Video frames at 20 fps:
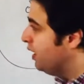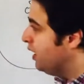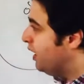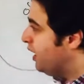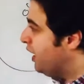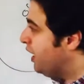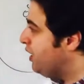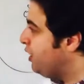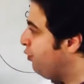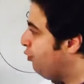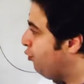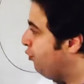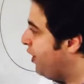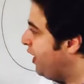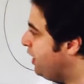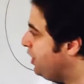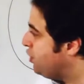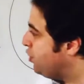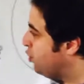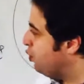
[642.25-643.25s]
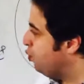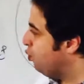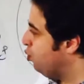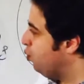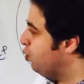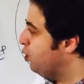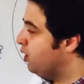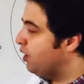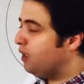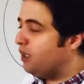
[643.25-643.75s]
In the phase 2,
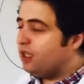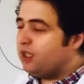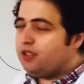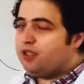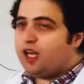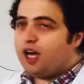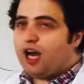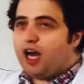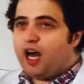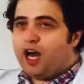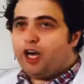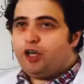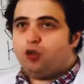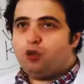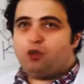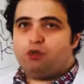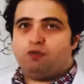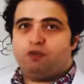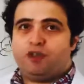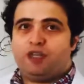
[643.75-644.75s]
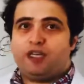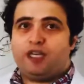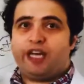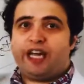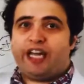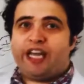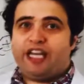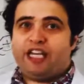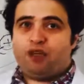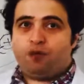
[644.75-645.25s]
the ion will
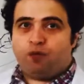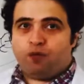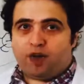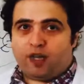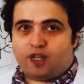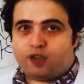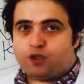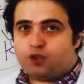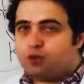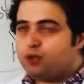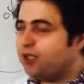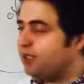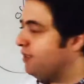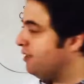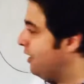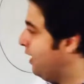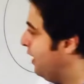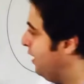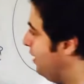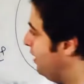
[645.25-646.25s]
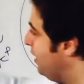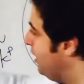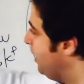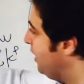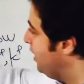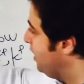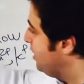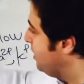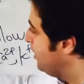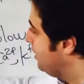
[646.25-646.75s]
influx to the cell
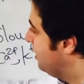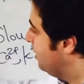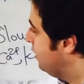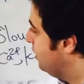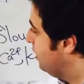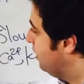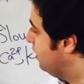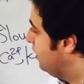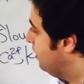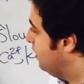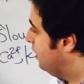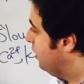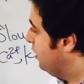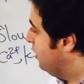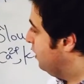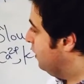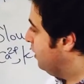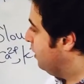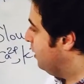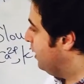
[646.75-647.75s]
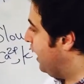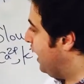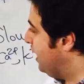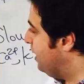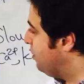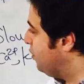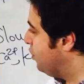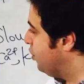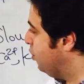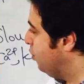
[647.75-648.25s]
is
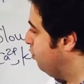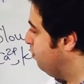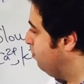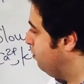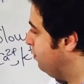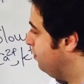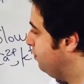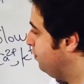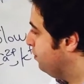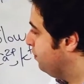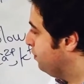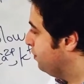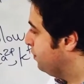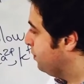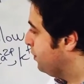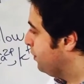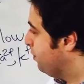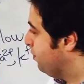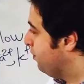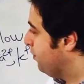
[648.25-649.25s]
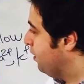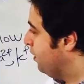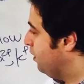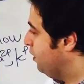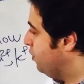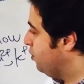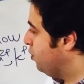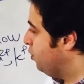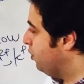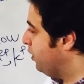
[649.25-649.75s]
calcium.
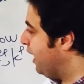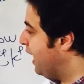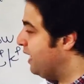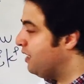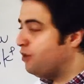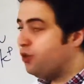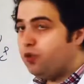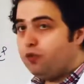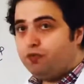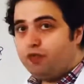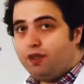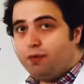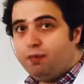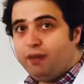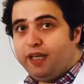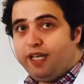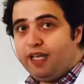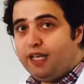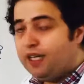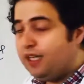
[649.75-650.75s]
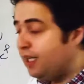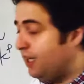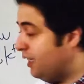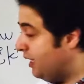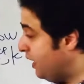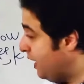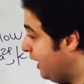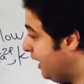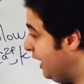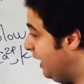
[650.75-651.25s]
So calcium will be
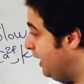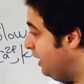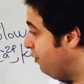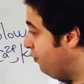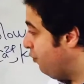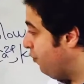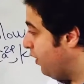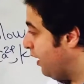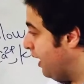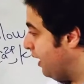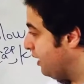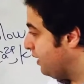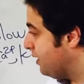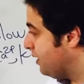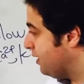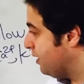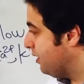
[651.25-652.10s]
influx.